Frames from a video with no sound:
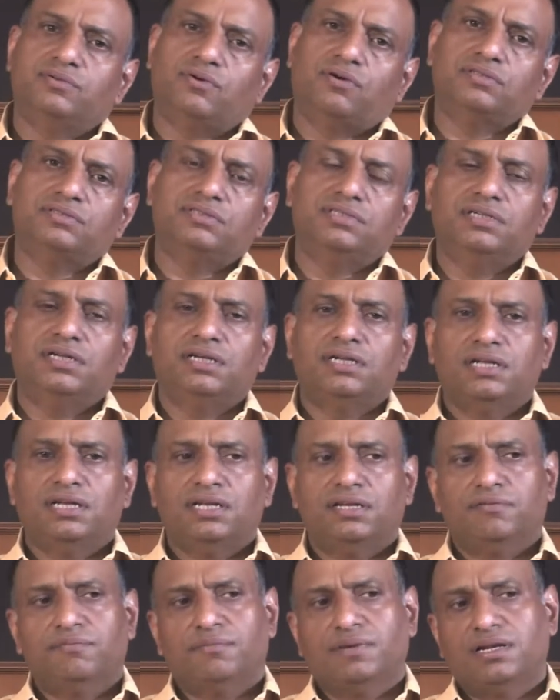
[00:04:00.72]
a doctor and I
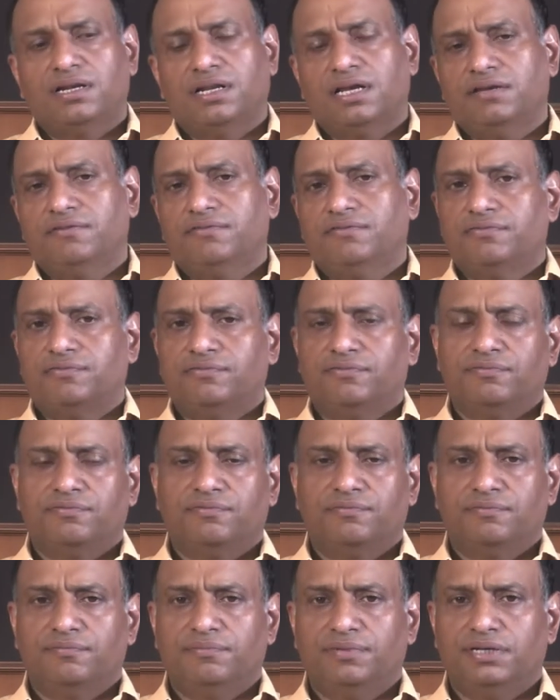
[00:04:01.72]
live my life
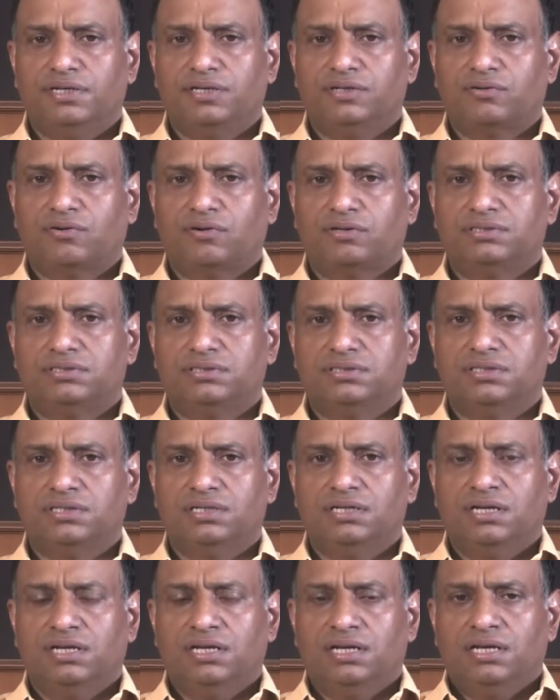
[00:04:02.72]
being a
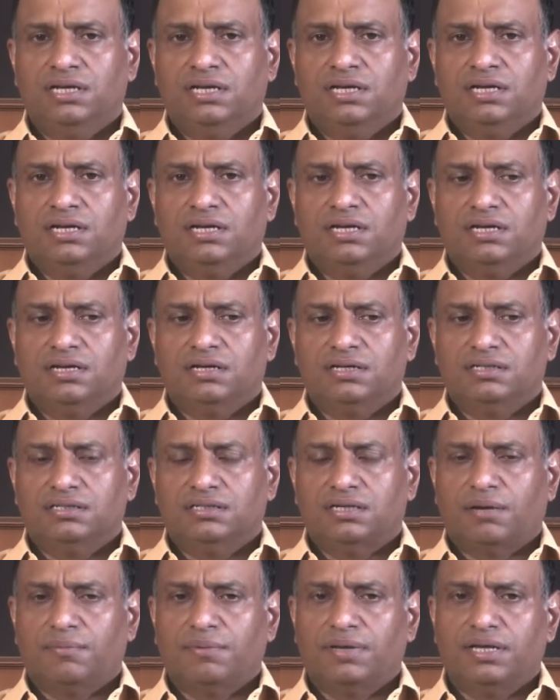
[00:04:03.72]
doctor,
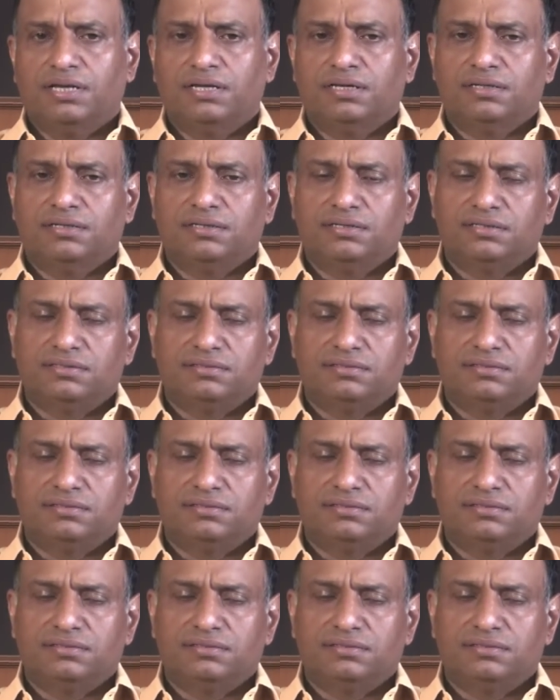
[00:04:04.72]
working,